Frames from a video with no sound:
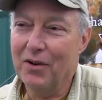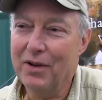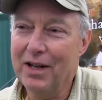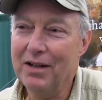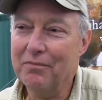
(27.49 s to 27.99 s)

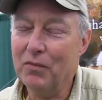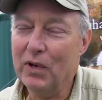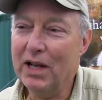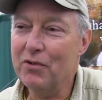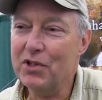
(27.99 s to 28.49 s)
Well,
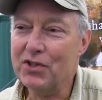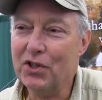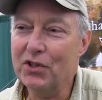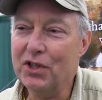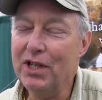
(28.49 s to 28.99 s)
when I was
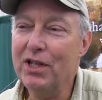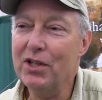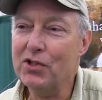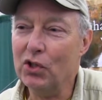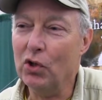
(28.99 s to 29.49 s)
13
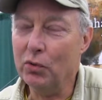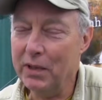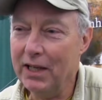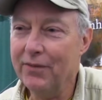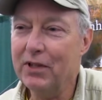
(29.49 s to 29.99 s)
years old,
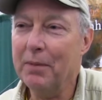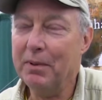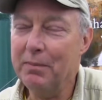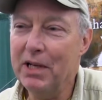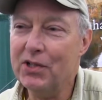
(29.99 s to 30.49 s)
we lived up
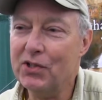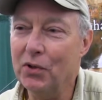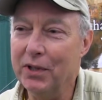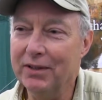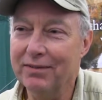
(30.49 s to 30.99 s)
in
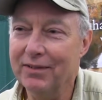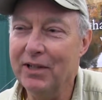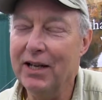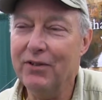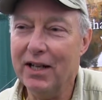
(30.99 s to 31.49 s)
Minnesota. We
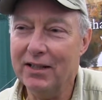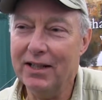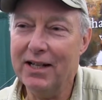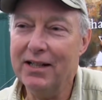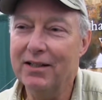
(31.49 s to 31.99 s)
lived on a
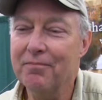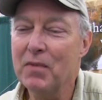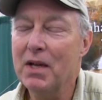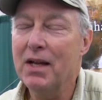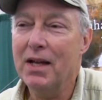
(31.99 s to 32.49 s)
lake,
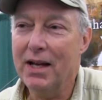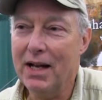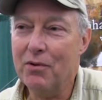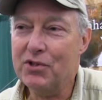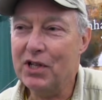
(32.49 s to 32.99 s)
and
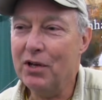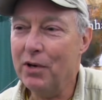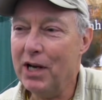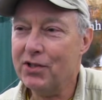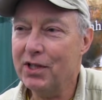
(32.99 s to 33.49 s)
I was
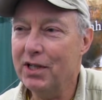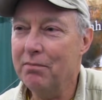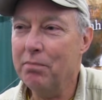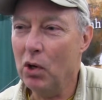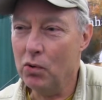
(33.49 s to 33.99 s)
interested
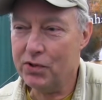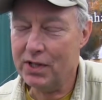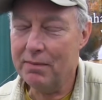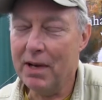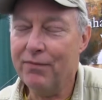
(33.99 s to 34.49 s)
in boats,
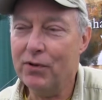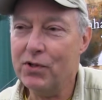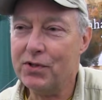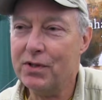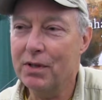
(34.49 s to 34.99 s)
and my
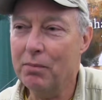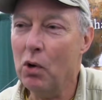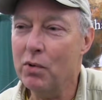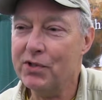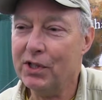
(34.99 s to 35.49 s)
first
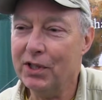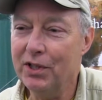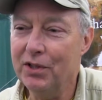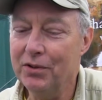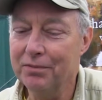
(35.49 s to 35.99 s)
boat was a
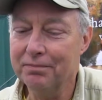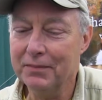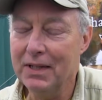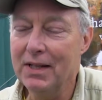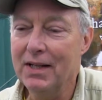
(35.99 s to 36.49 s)
canoe.
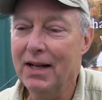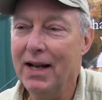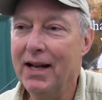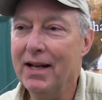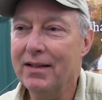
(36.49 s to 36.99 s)

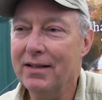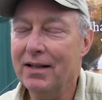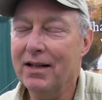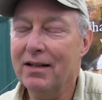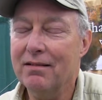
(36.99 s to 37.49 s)
And
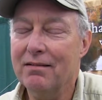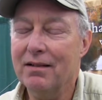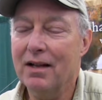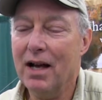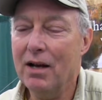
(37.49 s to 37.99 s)

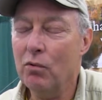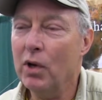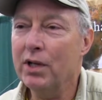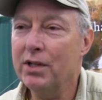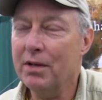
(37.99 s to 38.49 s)

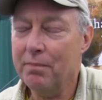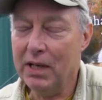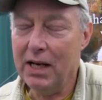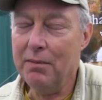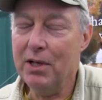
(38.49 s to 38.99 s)
I
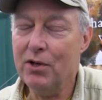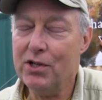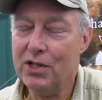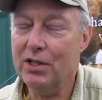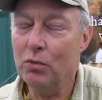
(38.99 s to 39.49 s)
became
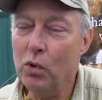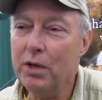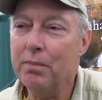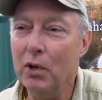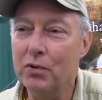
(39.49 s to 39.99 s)
interested in the wood
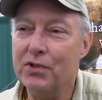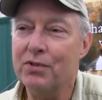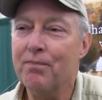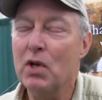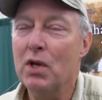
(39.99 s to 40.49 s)
boats.
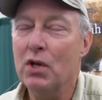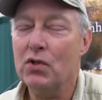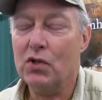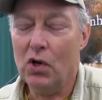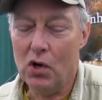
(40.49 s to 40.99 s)

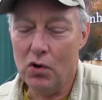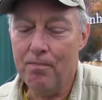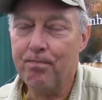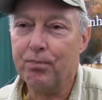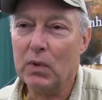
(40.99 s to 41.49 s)
So
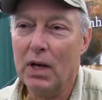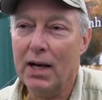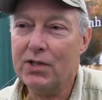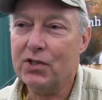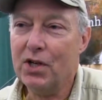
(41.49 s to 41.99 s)

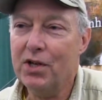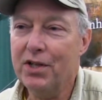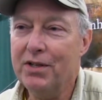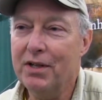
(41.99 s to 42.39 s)
I started